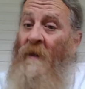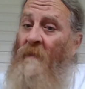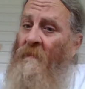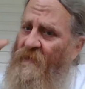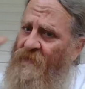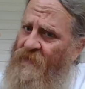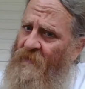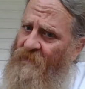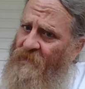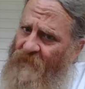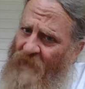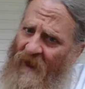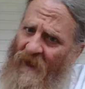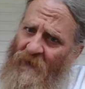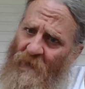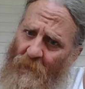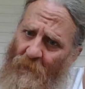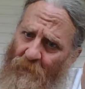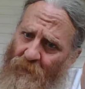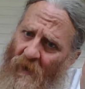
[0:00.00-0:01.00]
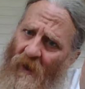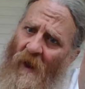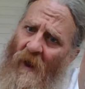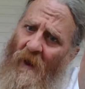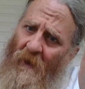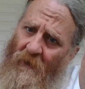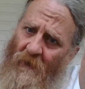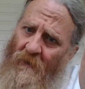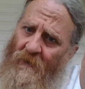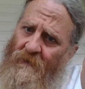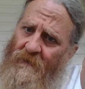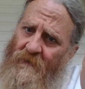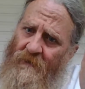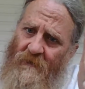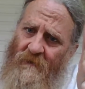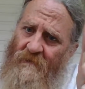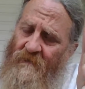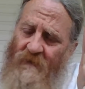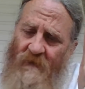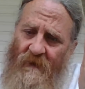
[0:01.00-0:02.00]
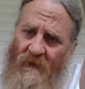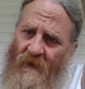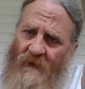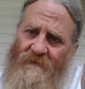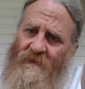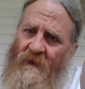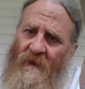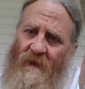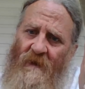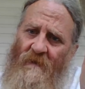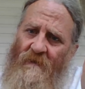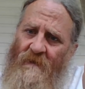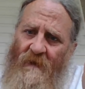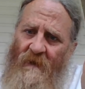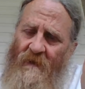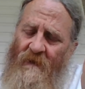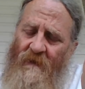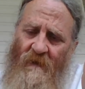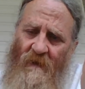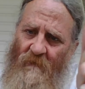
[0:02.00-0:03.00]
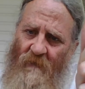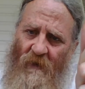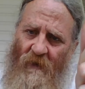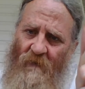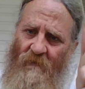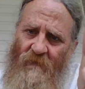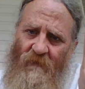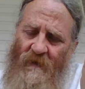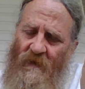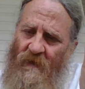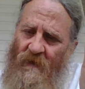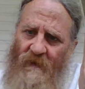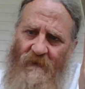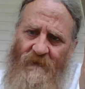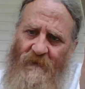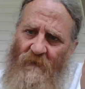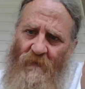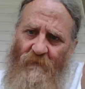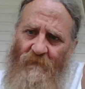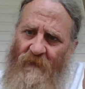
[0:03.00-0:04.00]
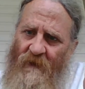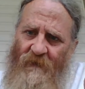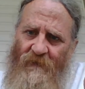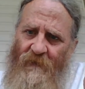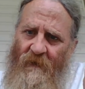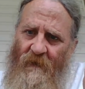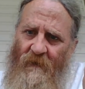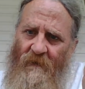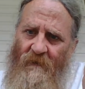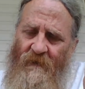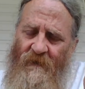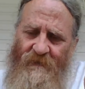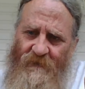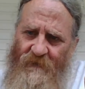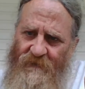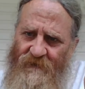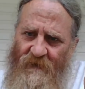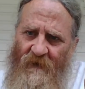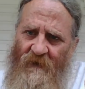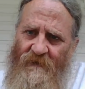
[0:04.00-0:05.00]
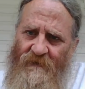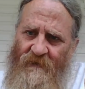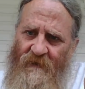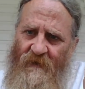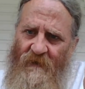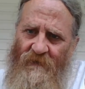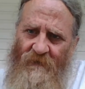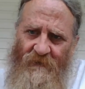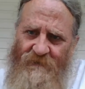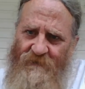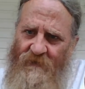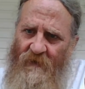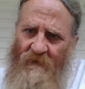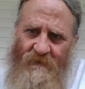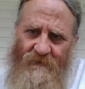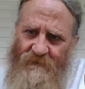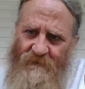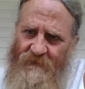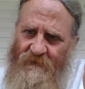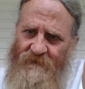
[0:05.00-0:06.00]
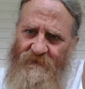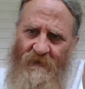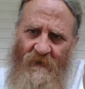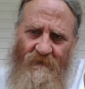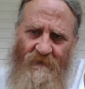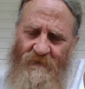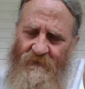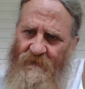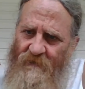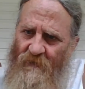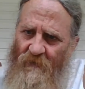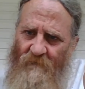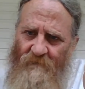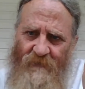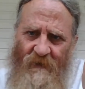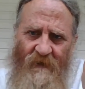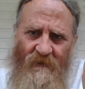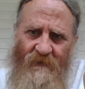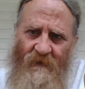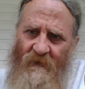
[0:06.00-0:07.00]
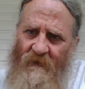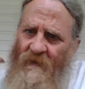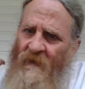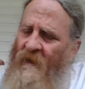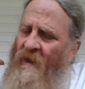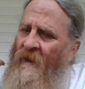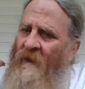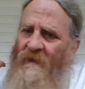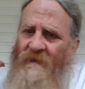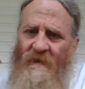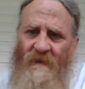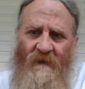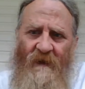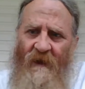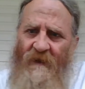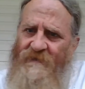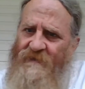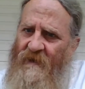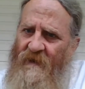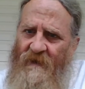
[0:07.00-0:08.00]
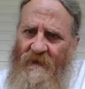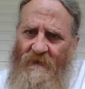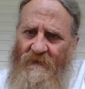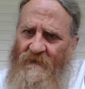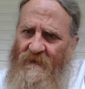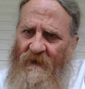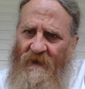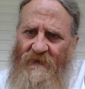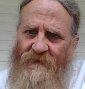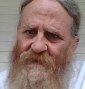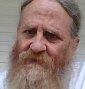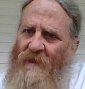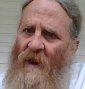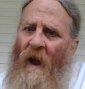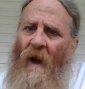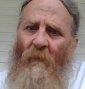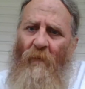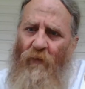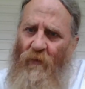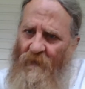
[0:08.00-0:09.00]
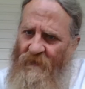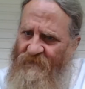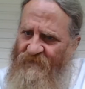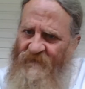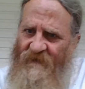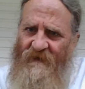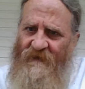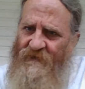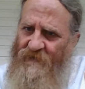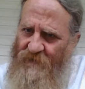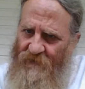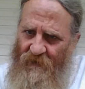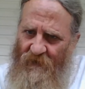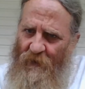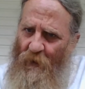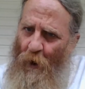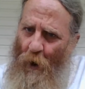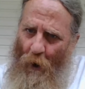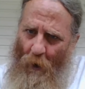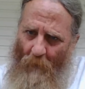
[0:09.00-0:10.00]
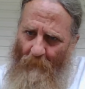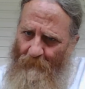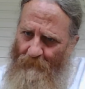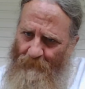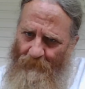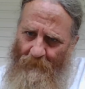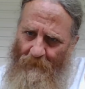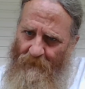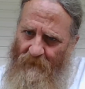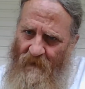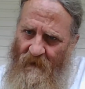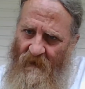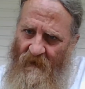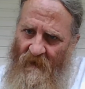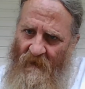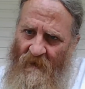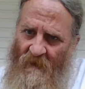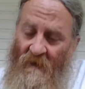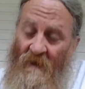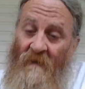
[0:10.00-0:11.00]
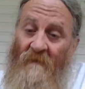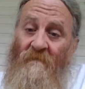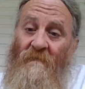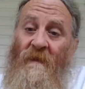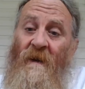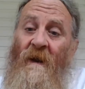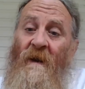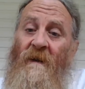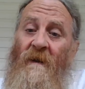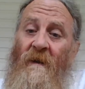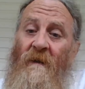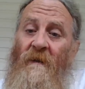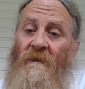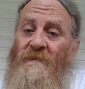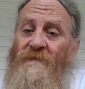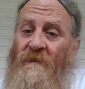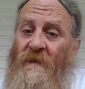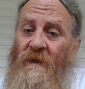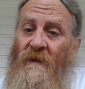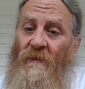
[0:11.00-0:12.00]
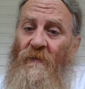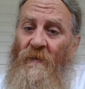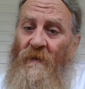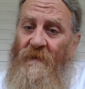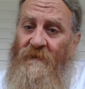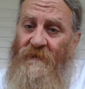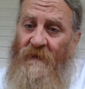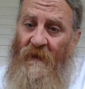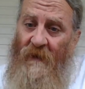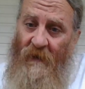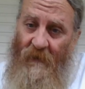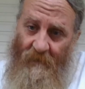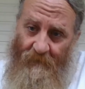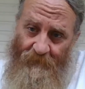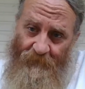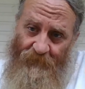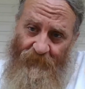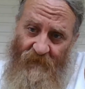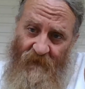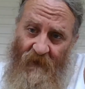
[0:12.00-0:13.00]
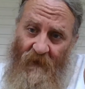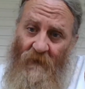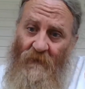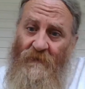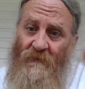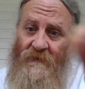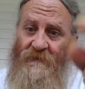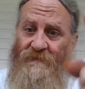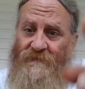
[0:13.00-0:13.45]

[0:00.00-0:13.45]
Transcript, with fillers: But the final product, the gates of hell can't come over. It's going to be there. It's a done deal. The church, the church is going to be there. The gates of hell can't stop what's fixing to come. But I guarantee you one thing they're going to